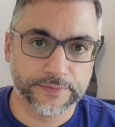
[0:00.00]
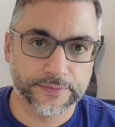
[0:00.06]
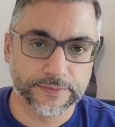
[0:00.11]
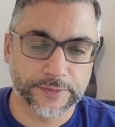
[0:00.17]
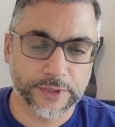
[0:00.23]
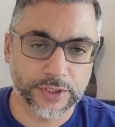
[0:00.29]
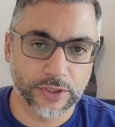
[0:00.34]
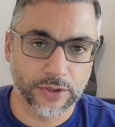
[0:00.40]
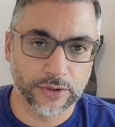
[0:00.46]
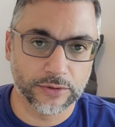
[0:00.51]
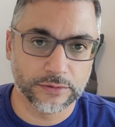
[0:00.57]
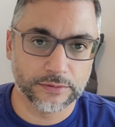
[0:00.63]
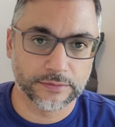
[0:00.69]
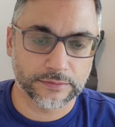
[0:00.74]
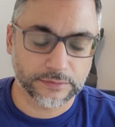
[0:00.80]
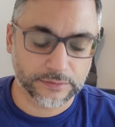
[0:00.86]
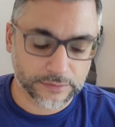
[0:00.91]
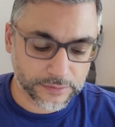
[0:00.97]
So
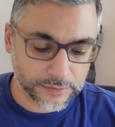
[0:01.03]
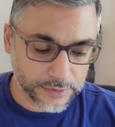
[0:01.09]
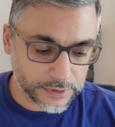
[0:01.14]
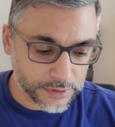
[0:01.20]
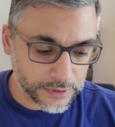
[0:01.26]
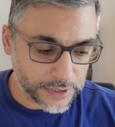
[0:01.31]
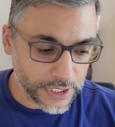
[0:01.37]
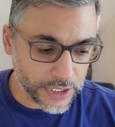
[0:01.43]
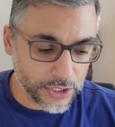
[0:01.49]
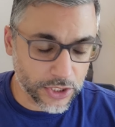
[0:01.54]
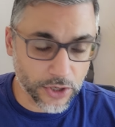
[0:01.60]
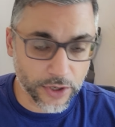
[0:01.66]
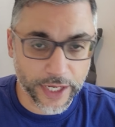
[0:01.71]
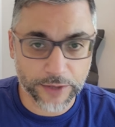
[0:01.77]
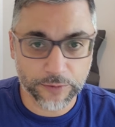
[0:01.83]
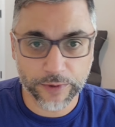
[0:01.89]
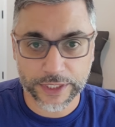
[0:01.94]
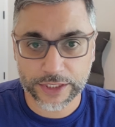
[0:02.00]
go
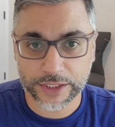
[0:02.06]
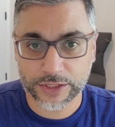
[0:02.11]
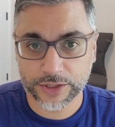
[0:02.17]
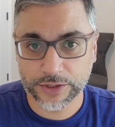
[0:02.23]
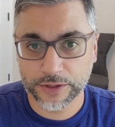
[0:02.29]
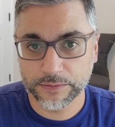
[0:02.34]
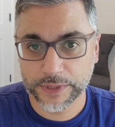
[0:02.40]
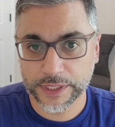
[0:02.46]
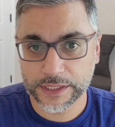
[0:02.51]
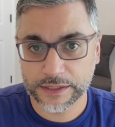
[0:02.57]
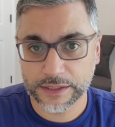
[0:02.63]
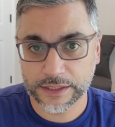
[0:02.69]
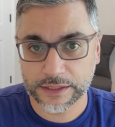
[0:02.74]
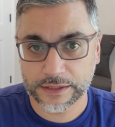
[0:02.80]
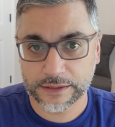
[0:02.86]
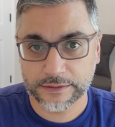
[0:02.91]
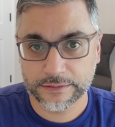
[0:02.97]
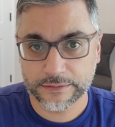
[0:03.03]
ahead, register your
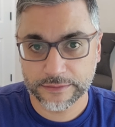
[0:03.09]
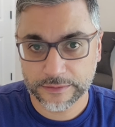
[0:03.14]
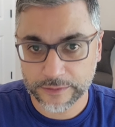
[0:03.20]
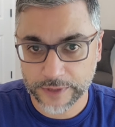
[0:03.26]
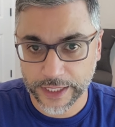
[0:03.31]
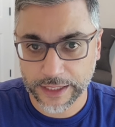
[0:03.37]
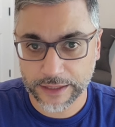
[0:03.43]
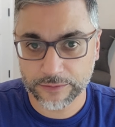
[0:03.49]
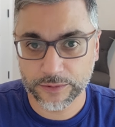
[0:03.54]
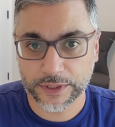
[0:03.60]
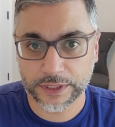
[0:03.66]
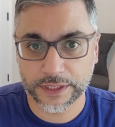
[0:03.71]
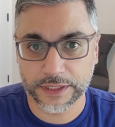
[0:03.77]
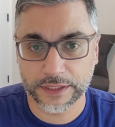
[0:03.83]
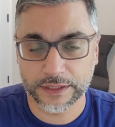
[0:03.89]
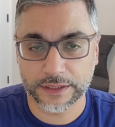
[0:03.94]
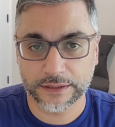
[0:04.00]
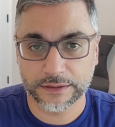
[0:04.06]
business, right, with
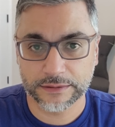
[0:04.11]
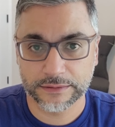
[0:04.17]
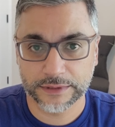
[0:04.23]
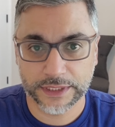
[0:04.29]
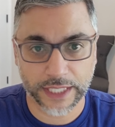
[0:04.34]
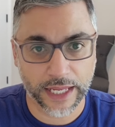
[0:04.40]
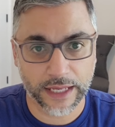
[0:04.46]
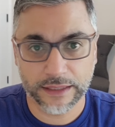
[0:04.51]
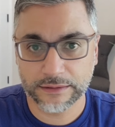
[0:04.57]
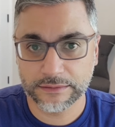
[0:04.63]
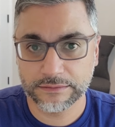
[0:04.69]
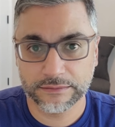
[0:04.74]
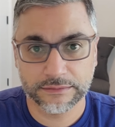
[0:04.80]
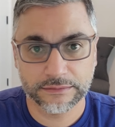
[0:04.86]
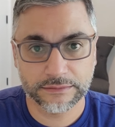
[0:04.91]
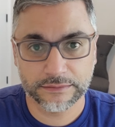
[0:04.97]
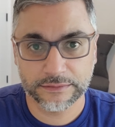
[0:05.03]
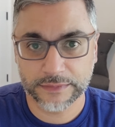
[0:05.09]
the state and
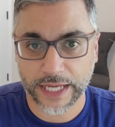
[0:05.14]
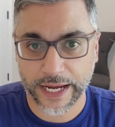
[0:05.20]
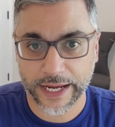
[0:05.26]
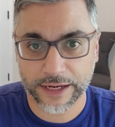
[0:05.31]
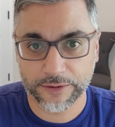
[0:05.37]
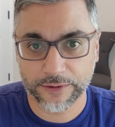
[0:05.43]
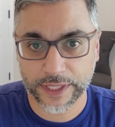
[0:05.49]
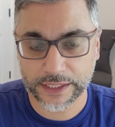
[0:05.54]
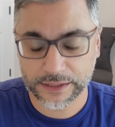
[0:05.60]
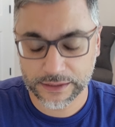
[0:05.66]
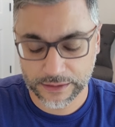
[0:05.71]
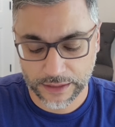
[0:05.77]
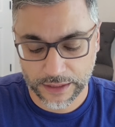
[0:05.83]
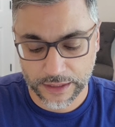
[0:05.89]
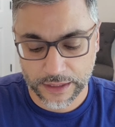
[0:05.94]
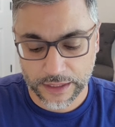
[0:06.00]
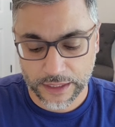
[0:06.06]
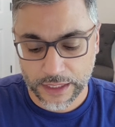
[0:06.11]
IRS.
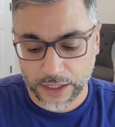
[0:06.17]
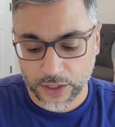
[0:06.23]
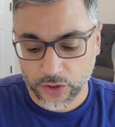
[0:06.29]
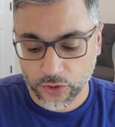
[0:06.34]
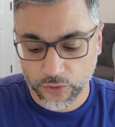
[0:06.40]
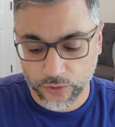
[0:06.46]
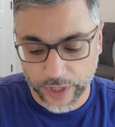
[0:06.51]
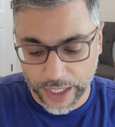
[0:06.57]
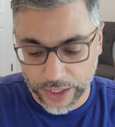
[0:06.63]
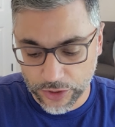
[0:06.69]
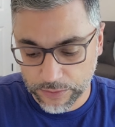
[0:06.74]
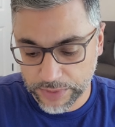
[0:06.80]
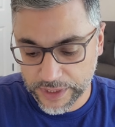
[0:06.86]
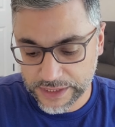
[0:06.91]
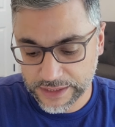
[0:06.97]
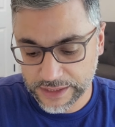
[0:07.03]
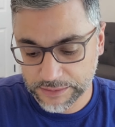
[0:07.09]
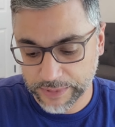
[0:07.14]
Create your
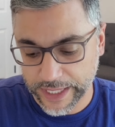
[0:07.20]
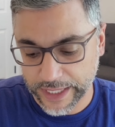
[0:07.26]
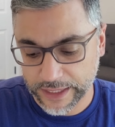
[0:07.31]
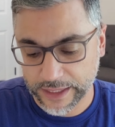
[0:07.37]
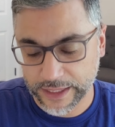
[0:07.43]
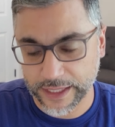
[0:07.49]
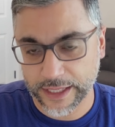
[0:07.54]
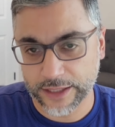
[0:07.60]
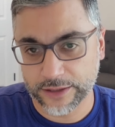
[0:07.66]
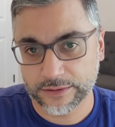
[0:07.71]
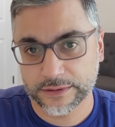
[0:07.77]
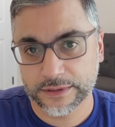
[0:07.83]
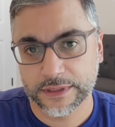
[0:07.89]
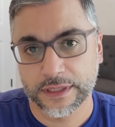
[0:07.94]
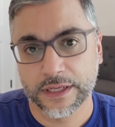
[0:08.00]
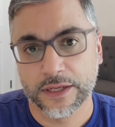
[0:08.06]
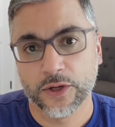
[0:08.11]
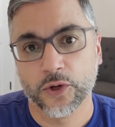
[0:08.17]
business bank account.
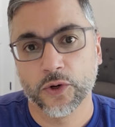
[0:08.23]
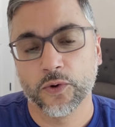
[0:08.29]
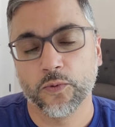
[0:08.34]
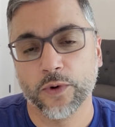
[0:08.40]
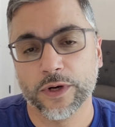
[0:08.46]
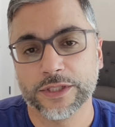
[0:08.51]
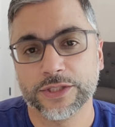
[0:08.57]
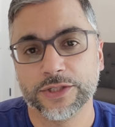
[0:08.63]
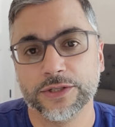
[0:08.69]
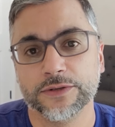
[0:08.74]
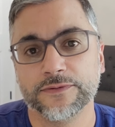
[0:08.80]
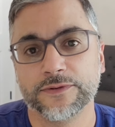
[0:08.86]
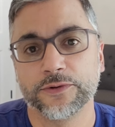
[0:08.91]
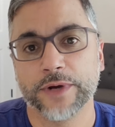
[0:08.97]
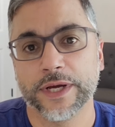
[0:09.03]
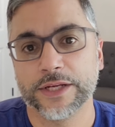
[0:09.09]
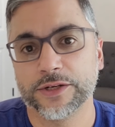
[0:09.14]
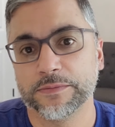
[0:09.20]
Once you've
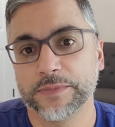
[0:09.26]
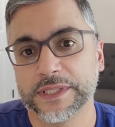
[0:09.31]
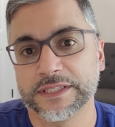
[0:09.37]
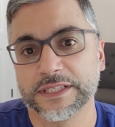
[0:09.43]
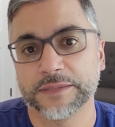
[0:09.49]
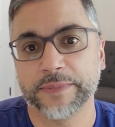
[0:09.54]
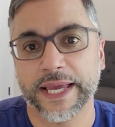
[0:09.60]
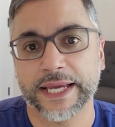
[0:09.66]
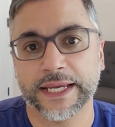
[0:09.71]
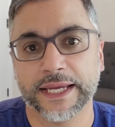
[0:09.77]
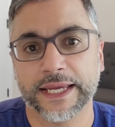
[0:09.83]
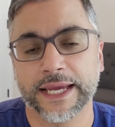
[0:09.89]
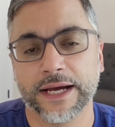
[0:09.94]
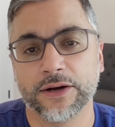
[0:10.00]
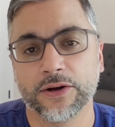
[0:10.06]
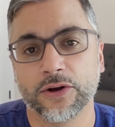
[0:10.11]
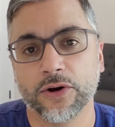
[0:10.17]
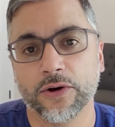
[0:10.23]
created your business bank
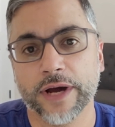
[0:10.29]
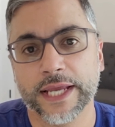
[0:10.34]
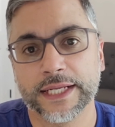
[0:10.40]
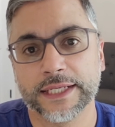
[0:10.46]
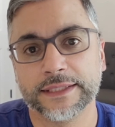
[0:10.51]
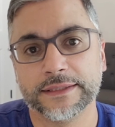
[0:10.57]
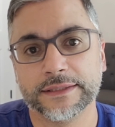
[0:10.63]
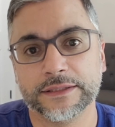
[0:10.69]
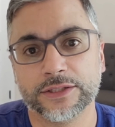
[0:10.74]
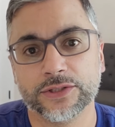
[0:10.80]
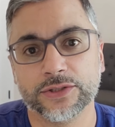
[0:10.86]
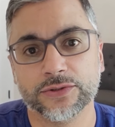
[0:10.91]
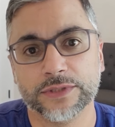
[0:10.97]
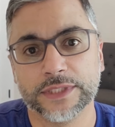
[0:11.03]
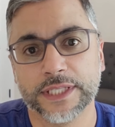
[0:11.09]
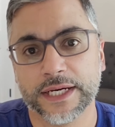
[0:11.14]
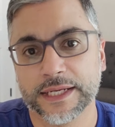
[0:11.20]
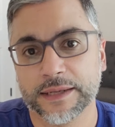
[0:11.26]
account, go ahead to
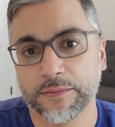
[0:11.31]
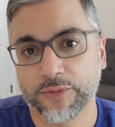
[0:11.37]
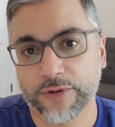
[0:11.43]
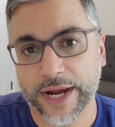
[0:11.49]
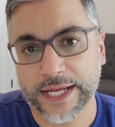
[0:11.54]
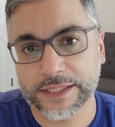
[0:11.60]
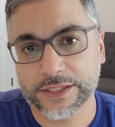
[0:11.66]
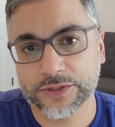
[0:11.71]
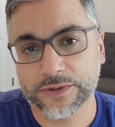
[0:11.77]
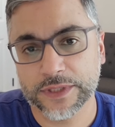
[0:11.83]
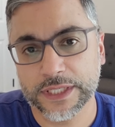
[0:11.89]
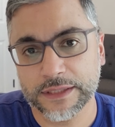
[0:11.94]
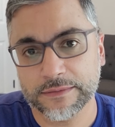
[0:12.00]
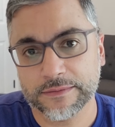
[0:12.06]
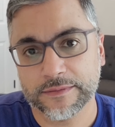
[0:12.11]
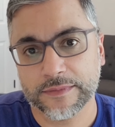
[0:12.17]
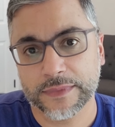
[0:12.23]
Dun & Bradstreet,